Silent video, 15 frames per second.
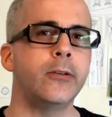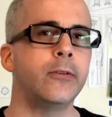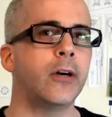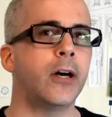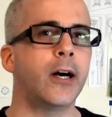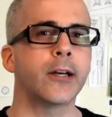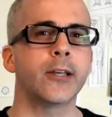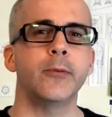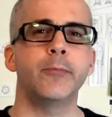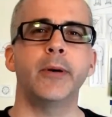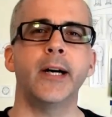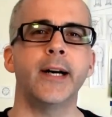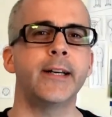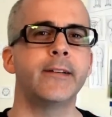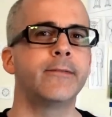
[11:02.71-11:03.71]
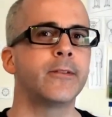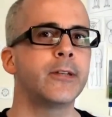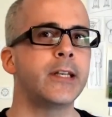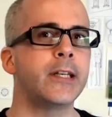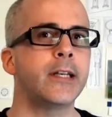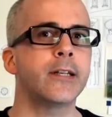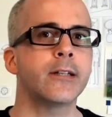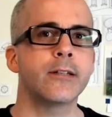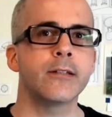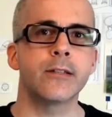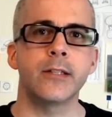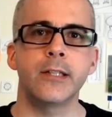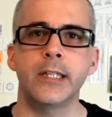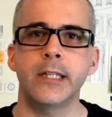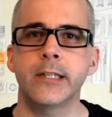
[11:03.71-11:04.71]
you occupied for
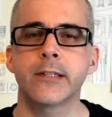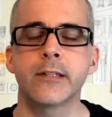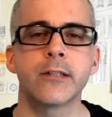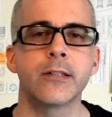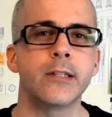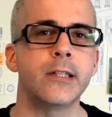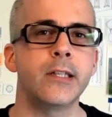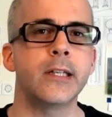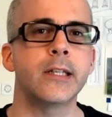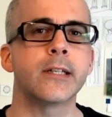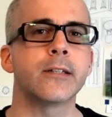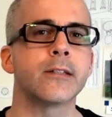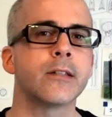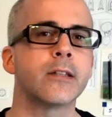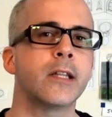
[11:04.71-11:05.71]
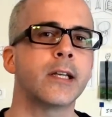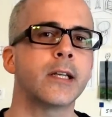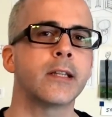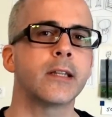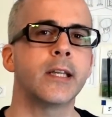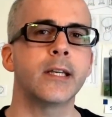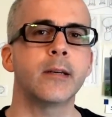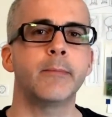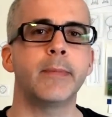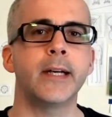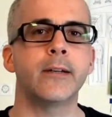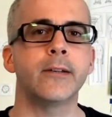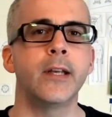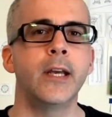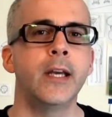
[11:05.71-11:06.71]
years and years and years. Think
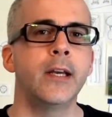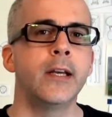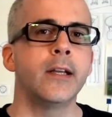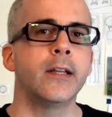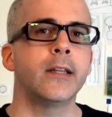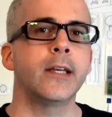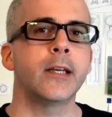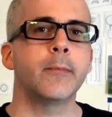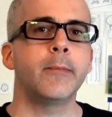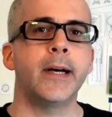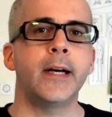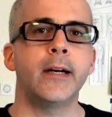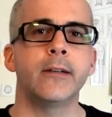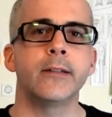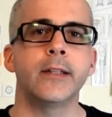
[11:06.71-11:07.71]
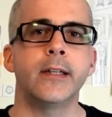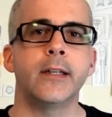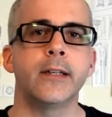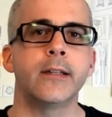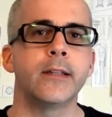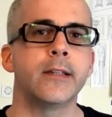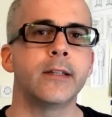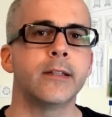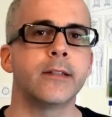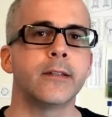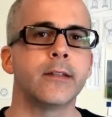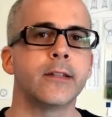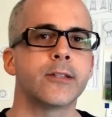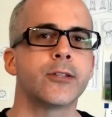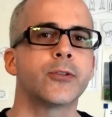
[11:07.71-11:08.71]
about
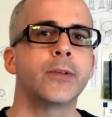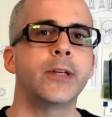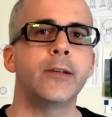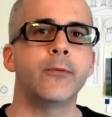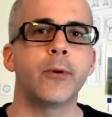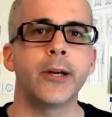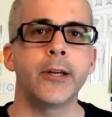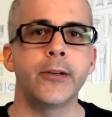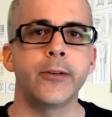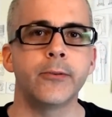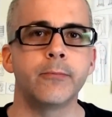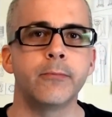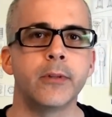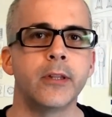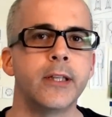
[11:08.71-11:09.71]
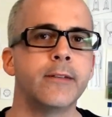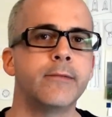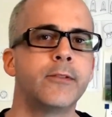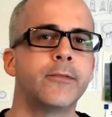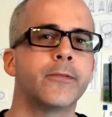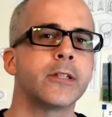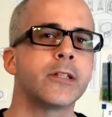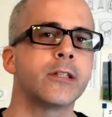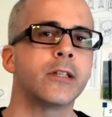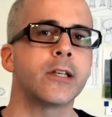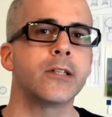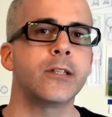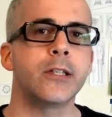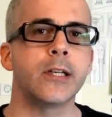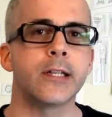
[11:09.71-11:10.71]
the street where you lived for
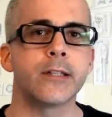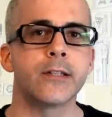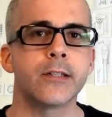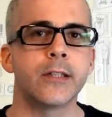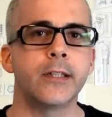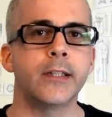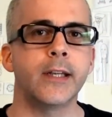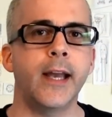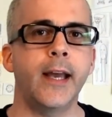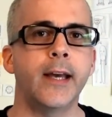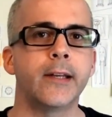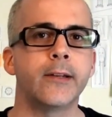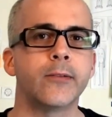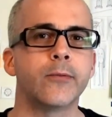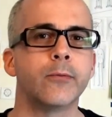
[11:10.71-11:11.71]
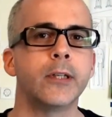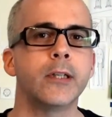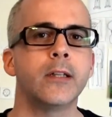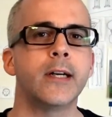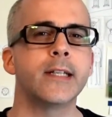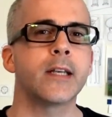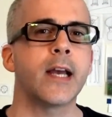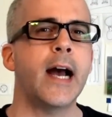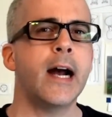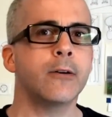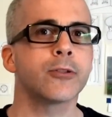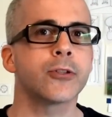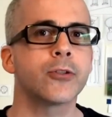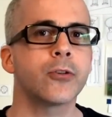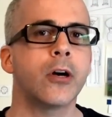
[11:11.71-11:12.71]
6 years and realize how
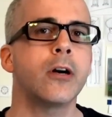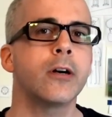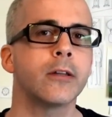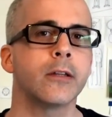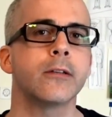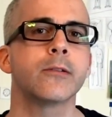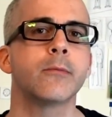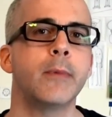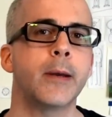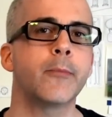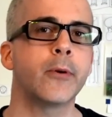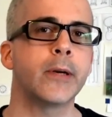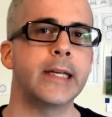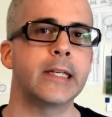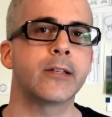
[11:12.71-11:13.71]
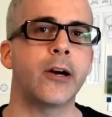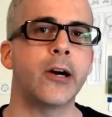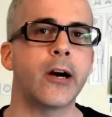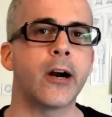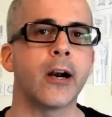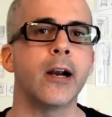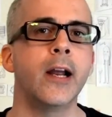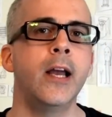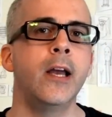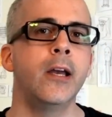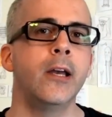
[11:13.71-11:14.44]
strong those memories are.